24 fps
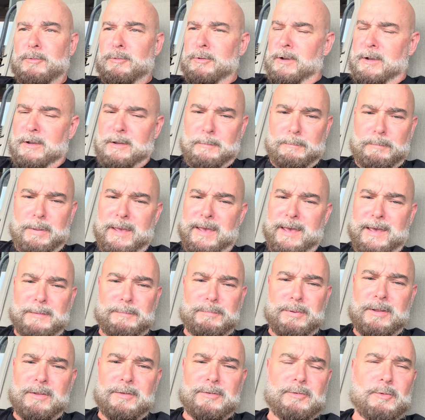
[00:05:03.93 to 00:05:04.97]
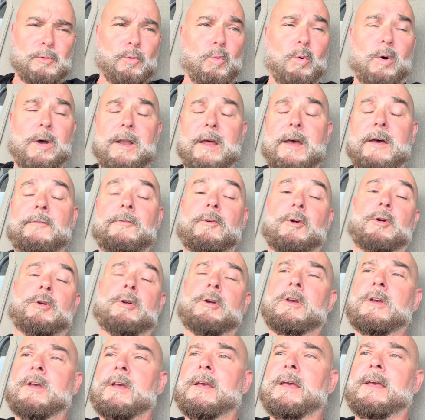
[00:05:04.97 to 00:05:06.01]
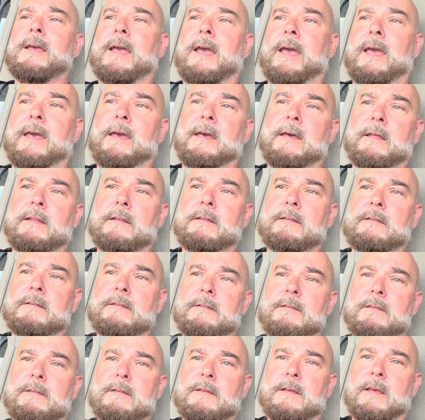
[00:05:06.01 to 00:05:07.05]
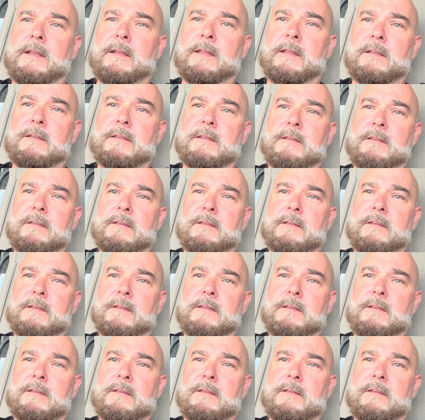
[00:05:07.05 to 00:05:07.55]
a pad, pencil, whatever, and it